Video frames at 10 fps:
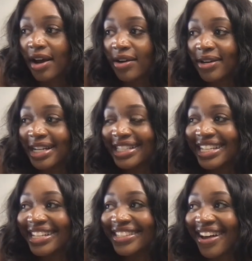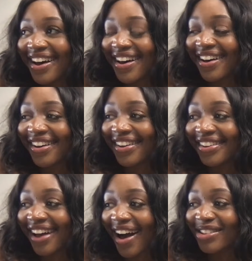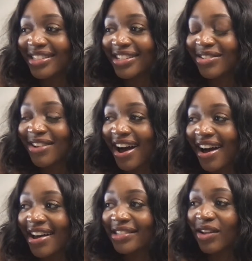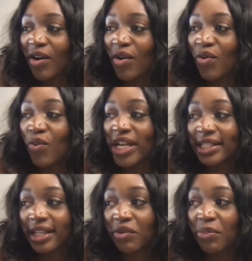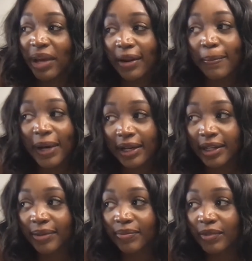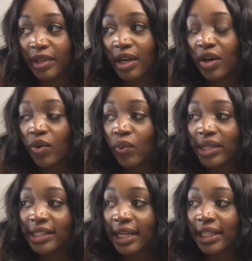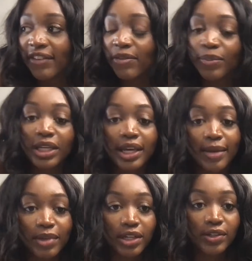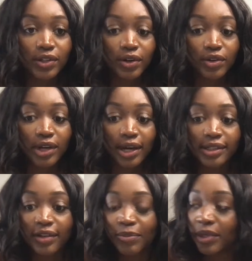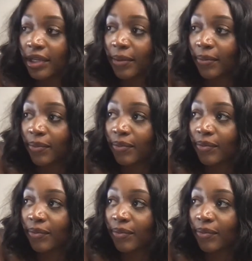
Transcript: All right, TikTok. I'll see you guys on Wednesday. We'll paint a bunny. Wednesday, 11 p.m. Eastern, you guys, 11 p.m.